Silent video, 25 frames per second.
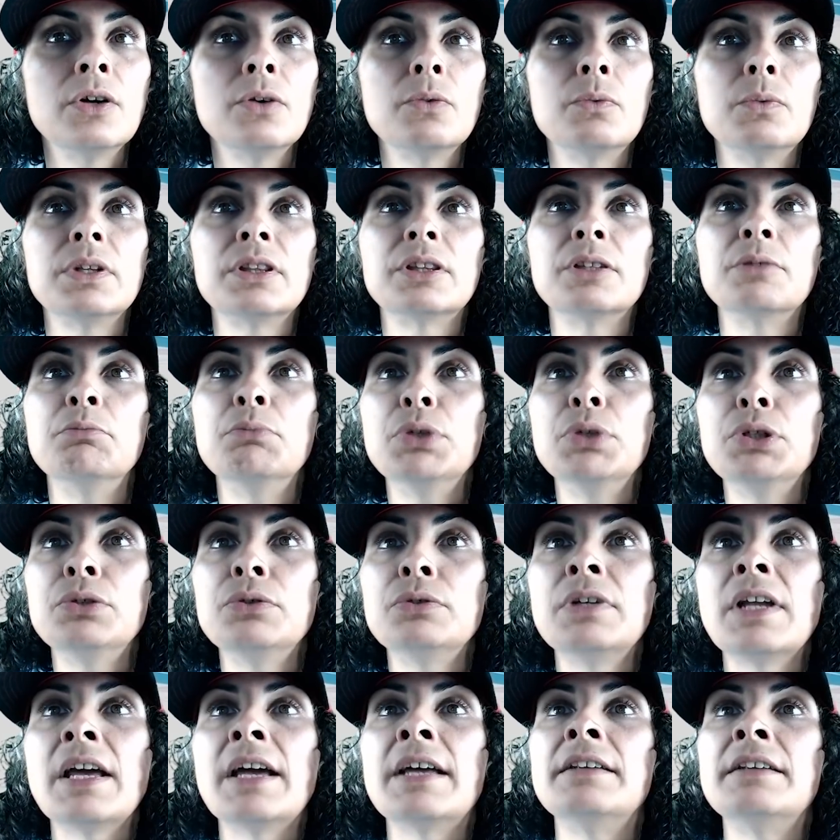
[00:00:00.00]
with the
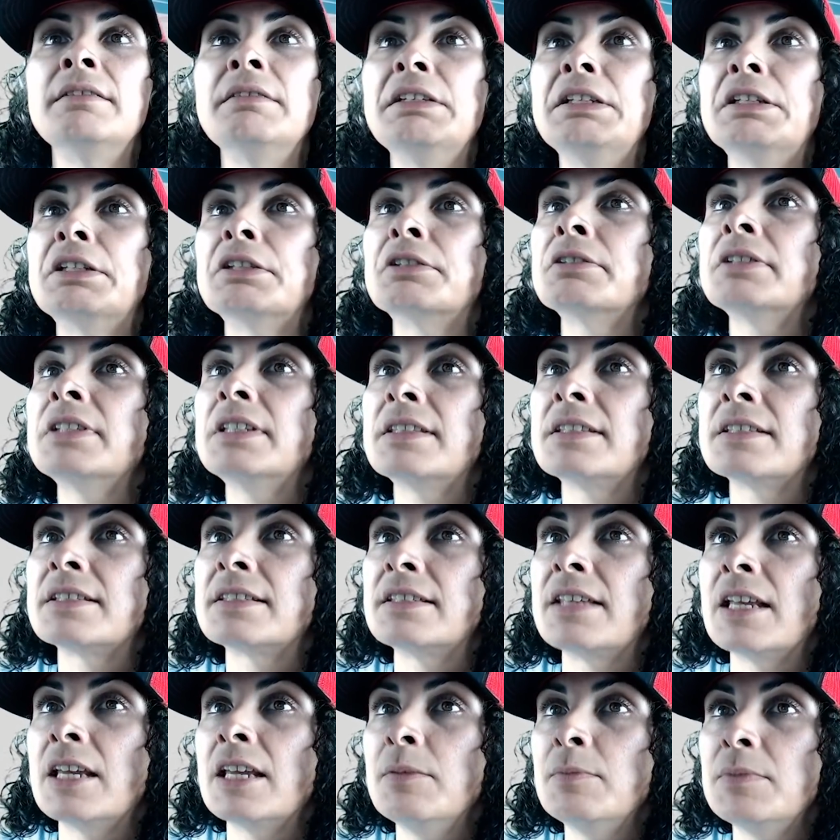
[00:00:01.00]
moon at nearly the
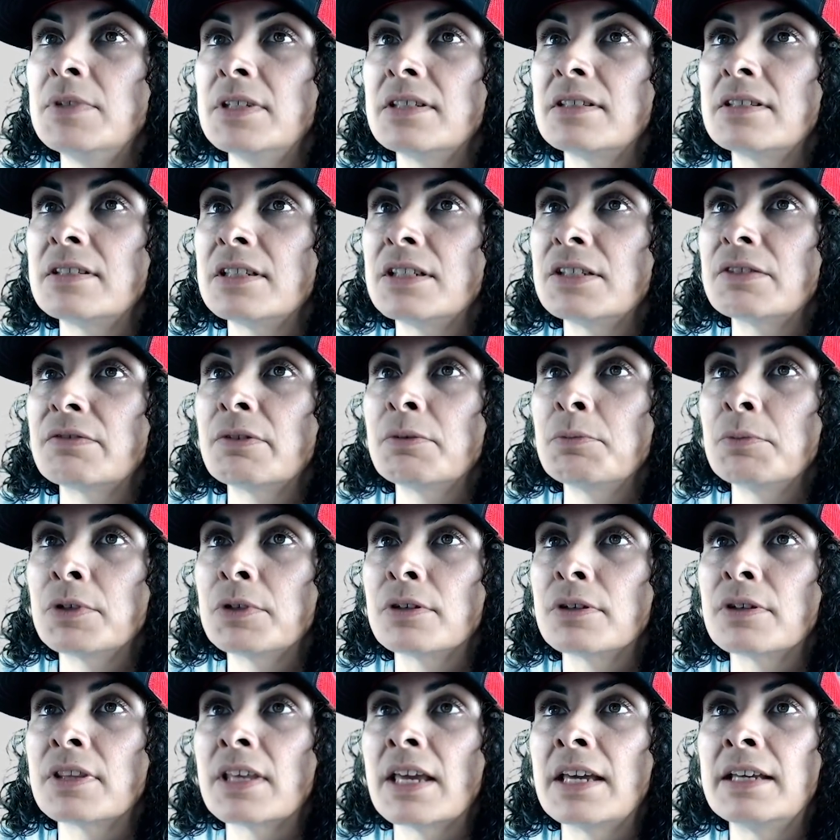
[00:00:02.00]
same distance from
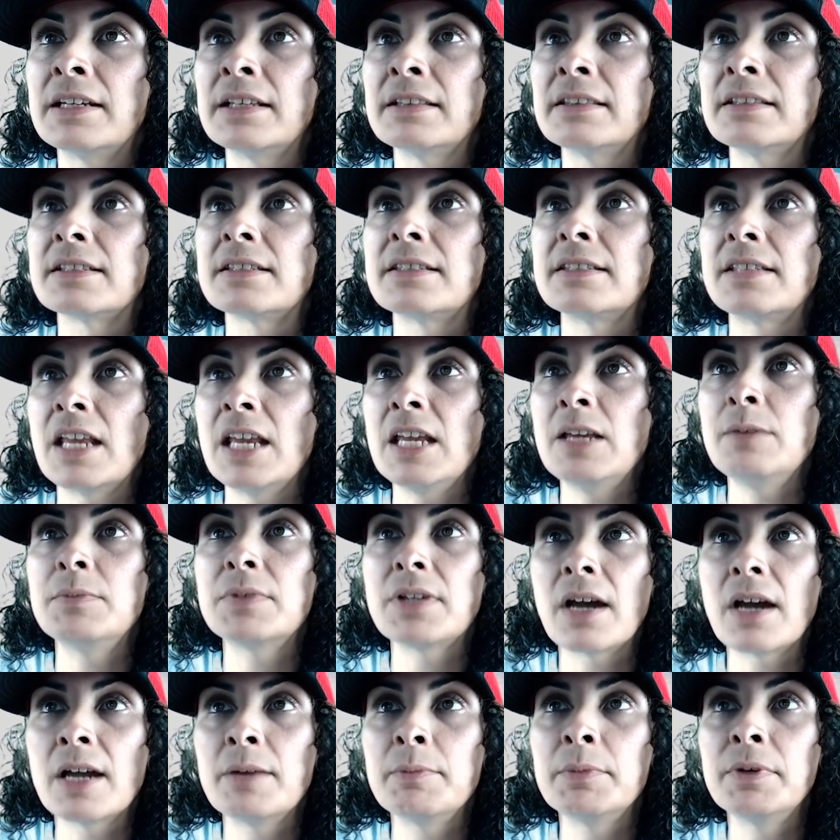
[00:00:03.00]
Earth and at the same
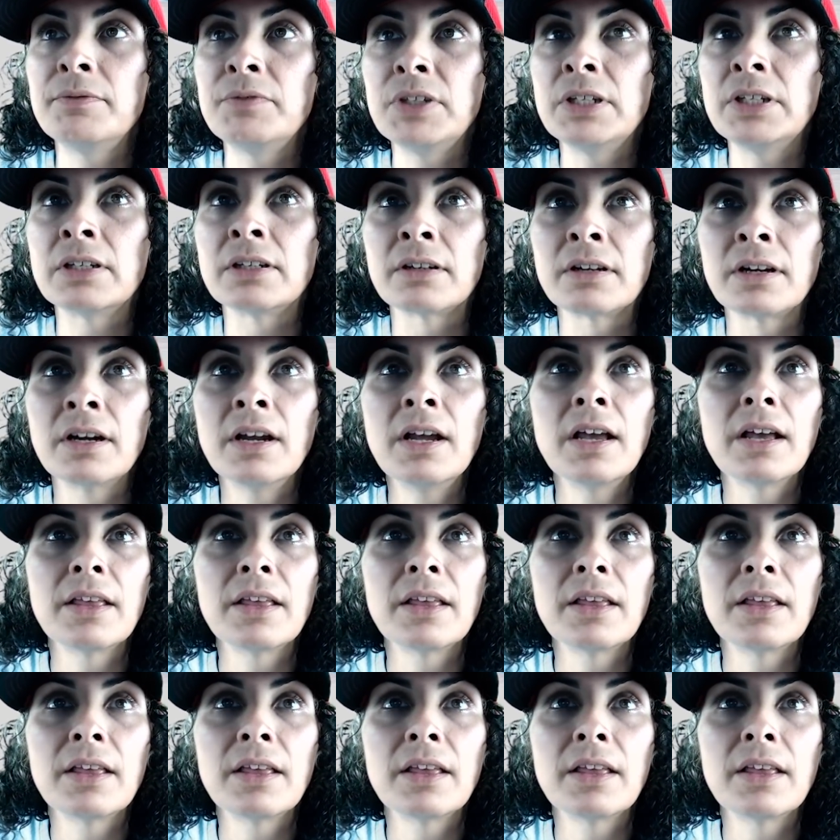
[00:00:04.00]
time of year.